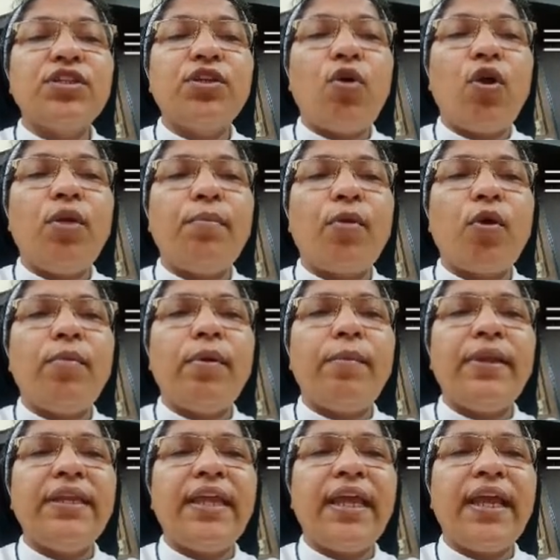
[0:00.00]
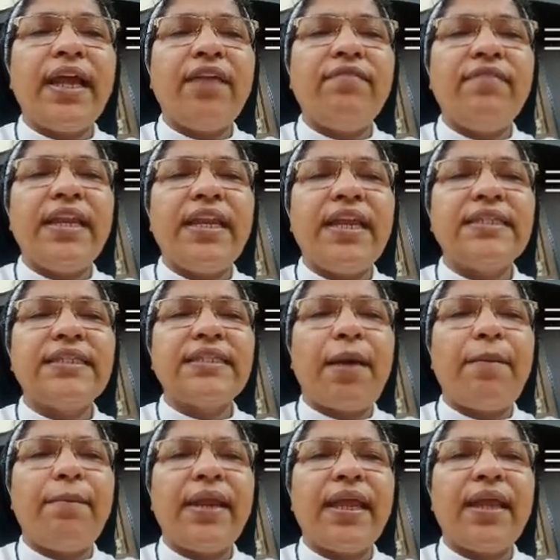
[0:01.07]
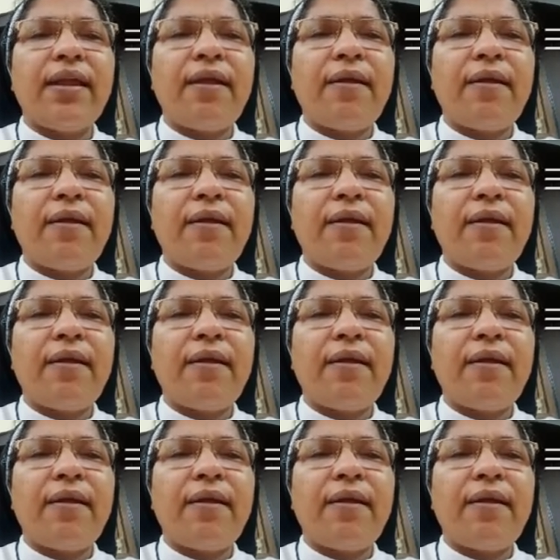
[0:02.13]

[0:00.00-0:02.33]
non-probability convenient sampling.